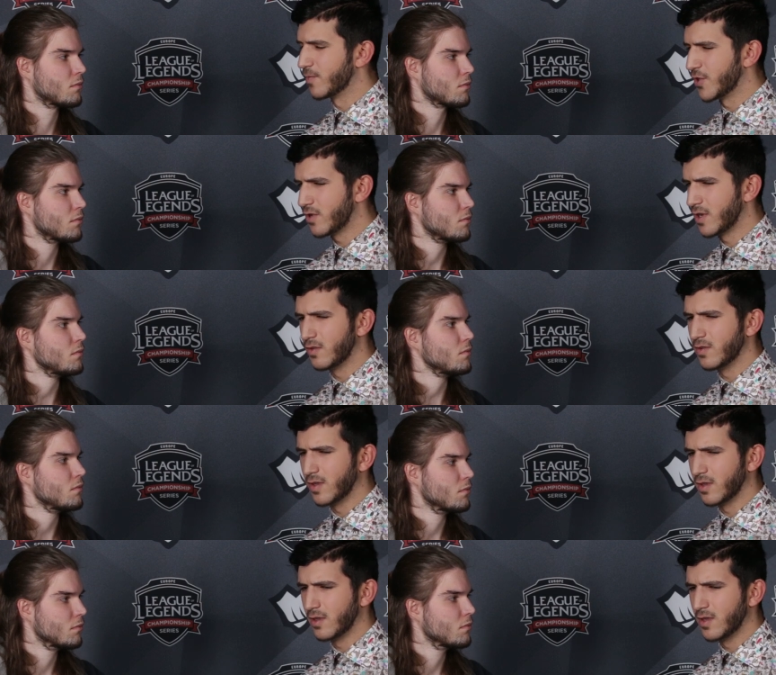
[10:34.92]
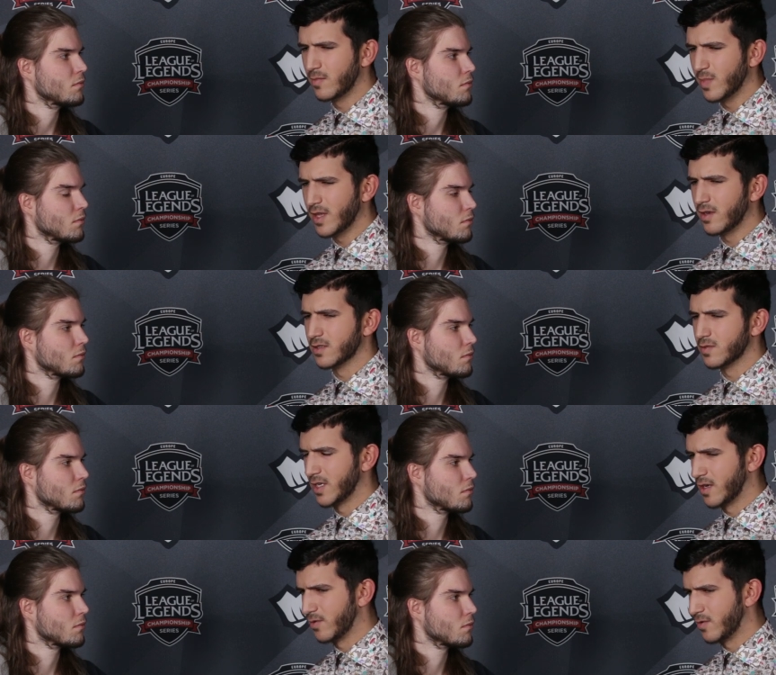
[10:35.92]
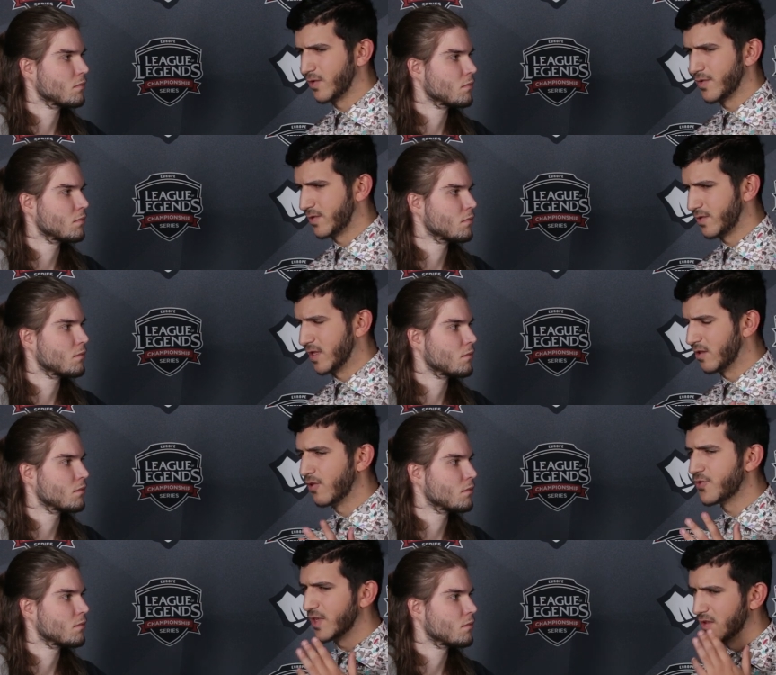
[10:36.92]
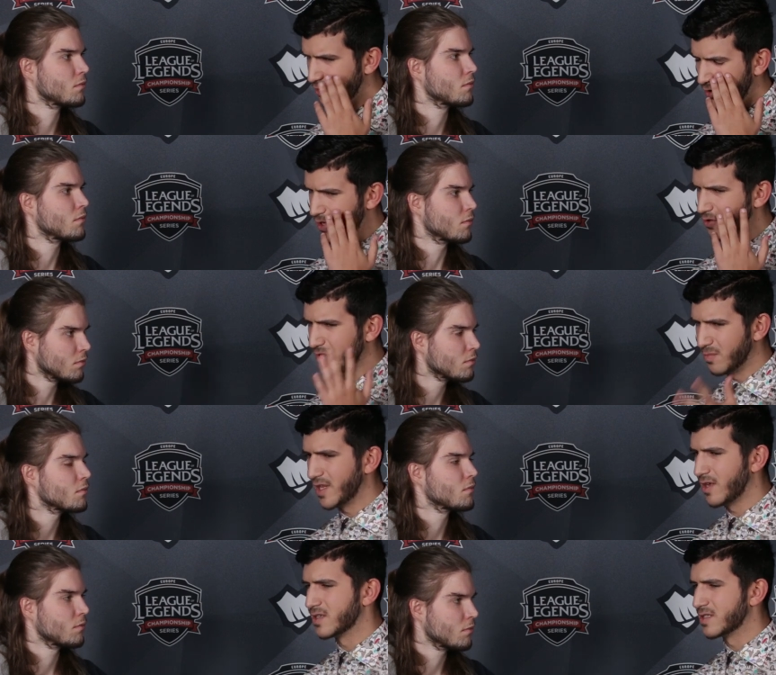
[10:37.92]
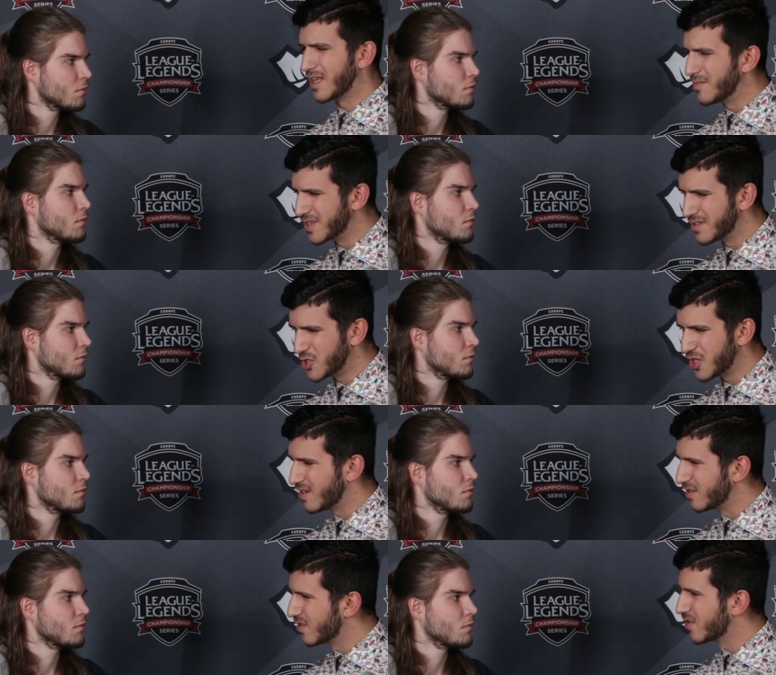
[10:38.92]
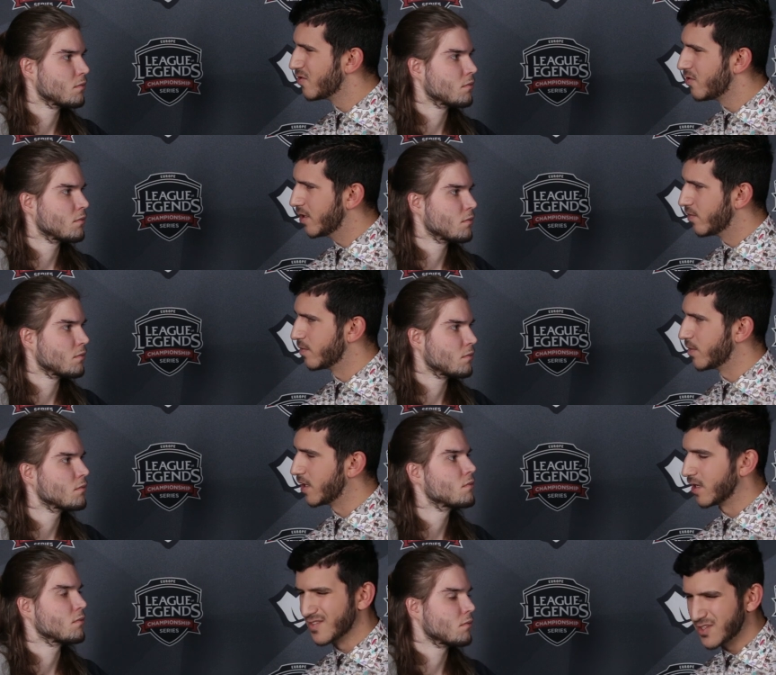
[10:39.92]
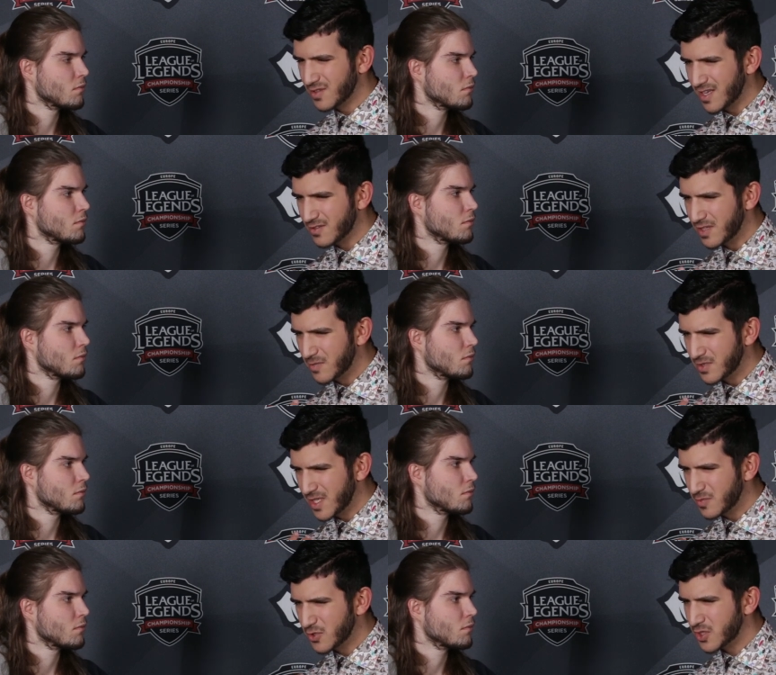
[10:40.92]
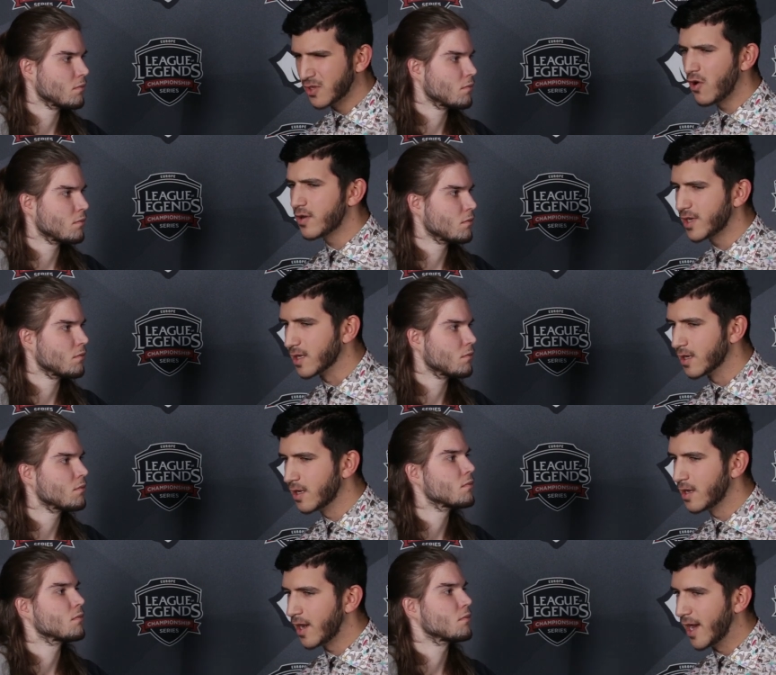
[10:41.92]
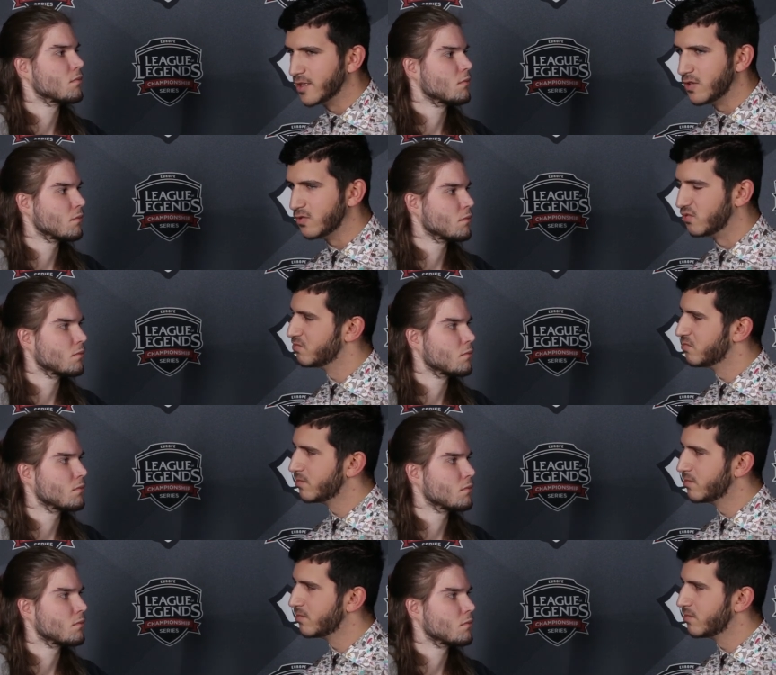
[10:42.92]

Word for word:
Speaker 1: from talking to the players when I was in the offseason, talking to the players, them sharing the story with me, and they them, them just talking, I knew